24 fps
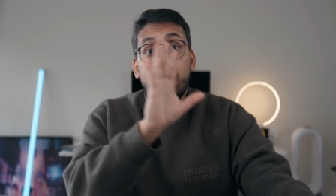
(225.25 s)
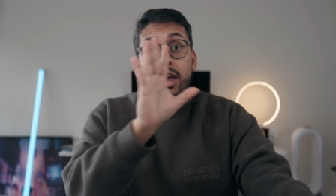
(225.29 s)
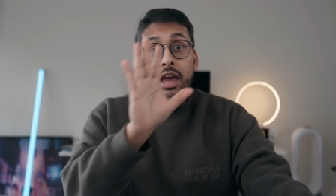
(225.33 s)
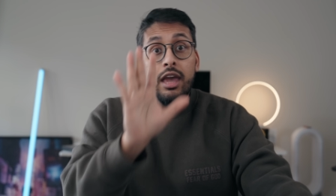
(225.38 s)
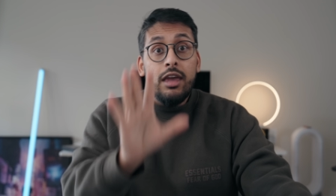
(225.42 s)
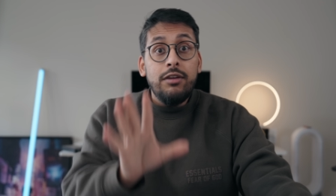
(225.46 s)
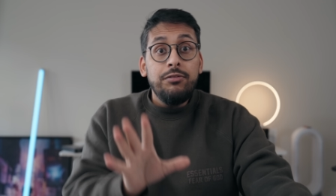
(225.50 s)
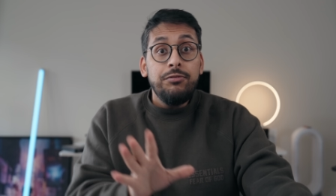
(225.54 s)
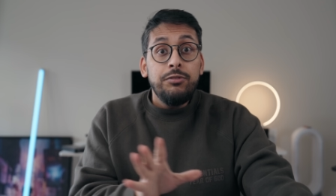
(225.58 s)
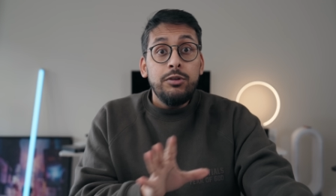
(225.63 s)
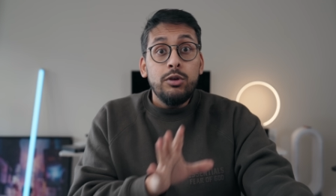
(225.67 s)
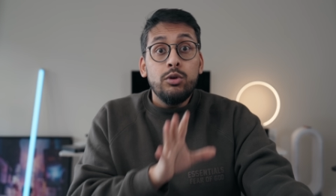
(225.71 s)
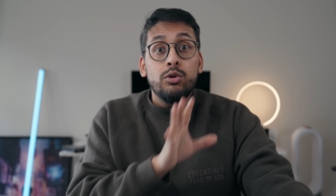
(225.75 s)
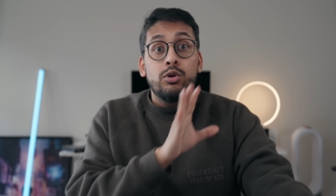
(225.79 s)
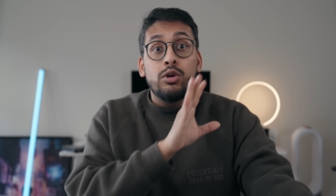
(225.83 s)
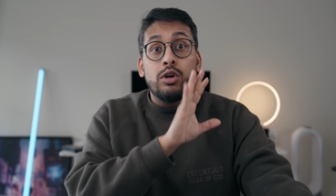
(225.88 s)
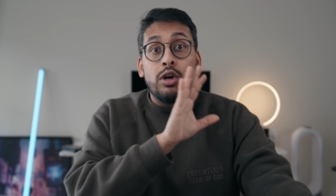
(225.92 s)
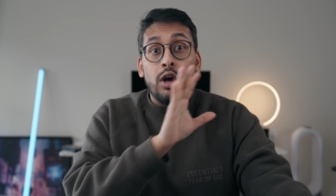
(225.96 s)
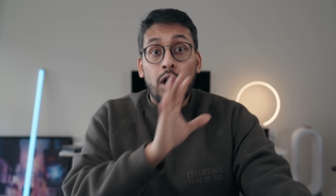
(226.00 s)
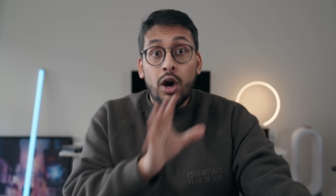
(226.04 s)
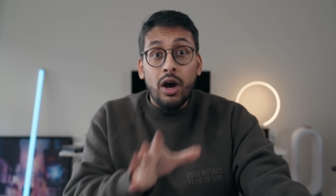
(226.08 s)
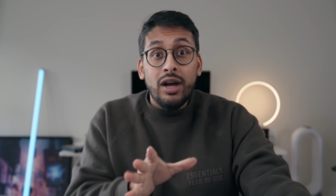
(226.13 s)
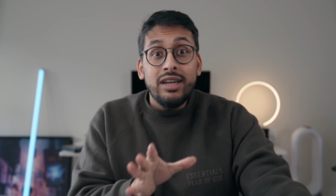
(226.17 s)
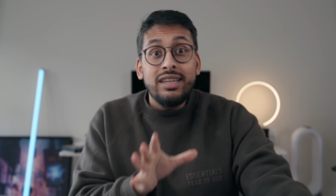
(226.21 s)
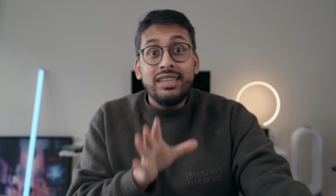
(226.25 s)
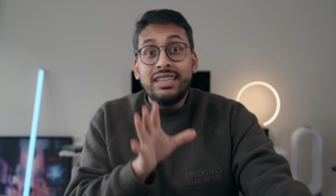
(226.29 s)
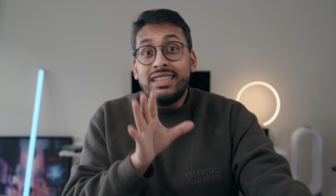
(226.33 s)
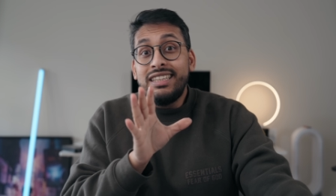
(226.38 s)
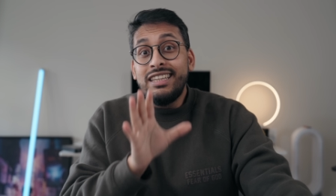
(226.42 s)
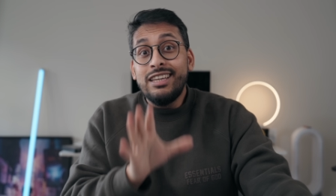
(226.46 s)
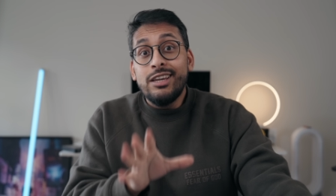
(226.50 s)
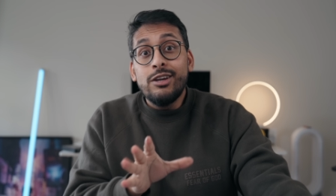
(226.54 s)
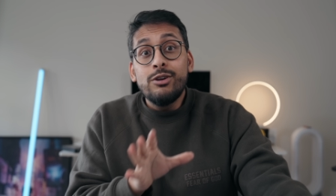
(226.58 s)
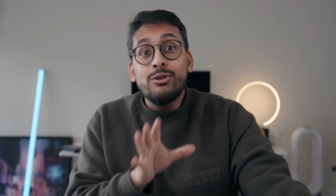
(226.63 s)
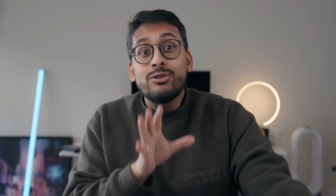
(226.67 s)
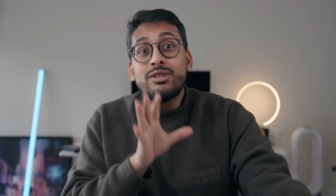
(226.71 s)
if you could
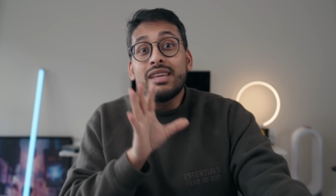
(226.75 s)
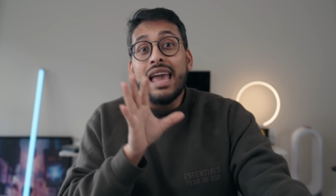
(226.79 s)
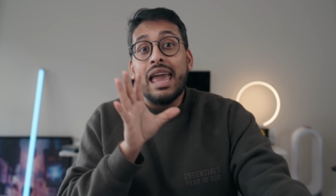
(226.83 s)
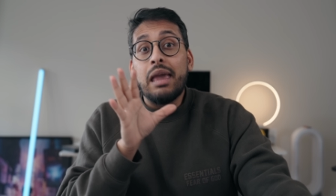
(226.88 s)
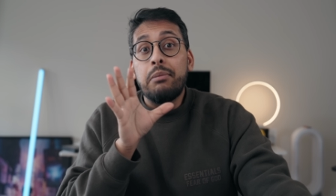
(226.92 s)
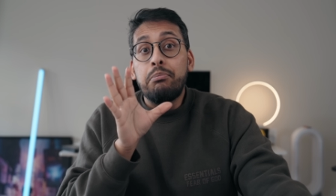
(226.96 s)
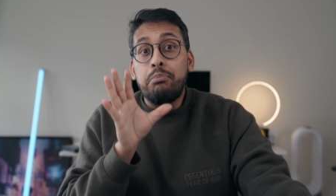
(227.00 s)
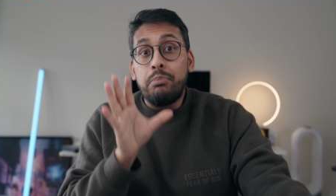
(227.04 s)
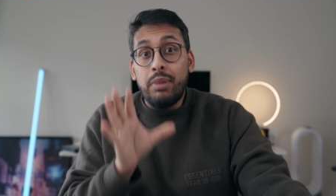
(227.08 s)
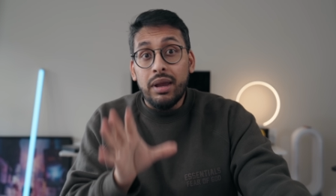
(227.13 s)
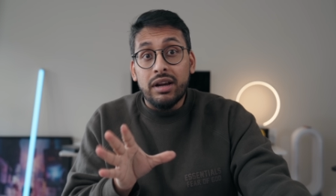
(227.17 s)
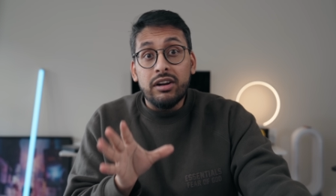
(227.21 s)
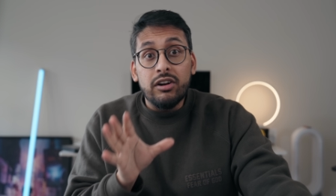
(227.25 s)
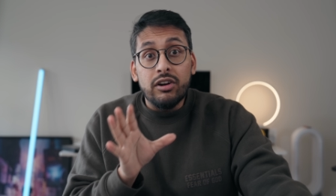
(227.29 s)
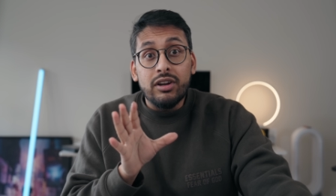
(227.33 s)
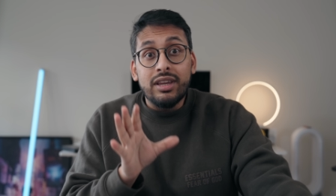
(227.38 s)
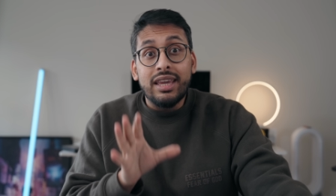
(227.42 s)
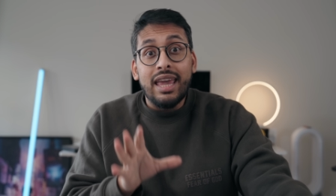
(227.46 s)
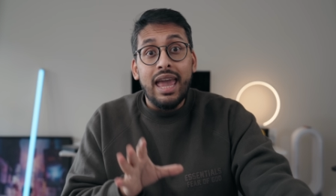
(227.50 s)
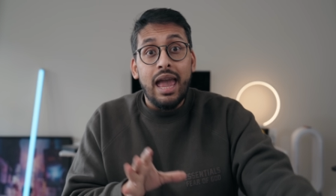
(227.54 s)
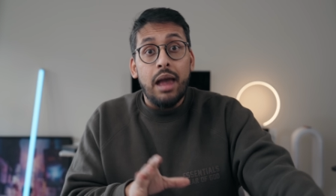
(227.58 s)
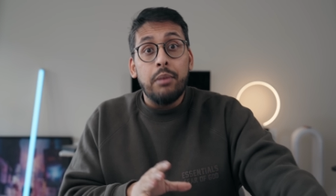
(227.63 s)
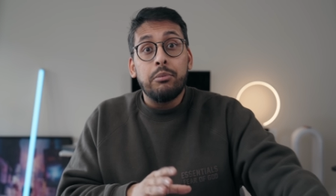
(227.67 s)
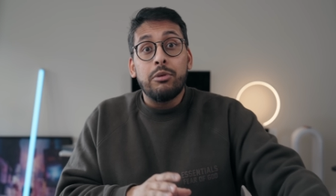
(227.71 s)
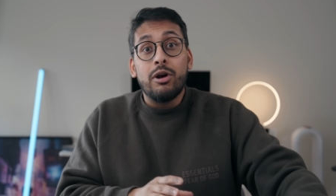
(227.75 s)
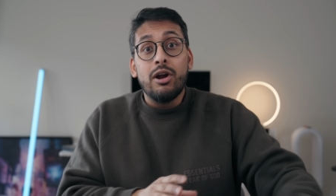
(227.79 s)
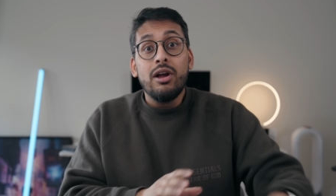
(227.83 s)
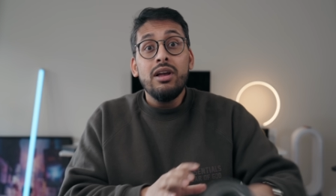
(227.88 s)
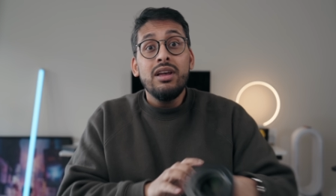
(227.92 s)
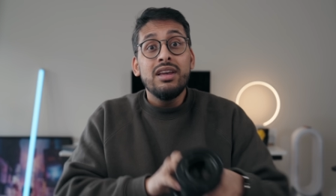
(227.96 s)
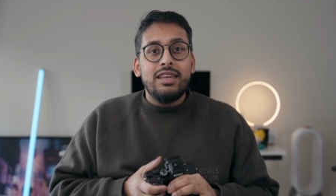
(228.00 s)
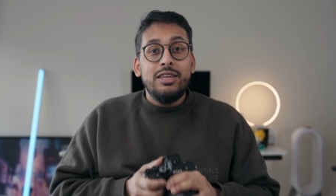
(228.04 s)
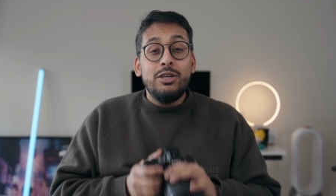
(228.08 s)
use a bigger camera,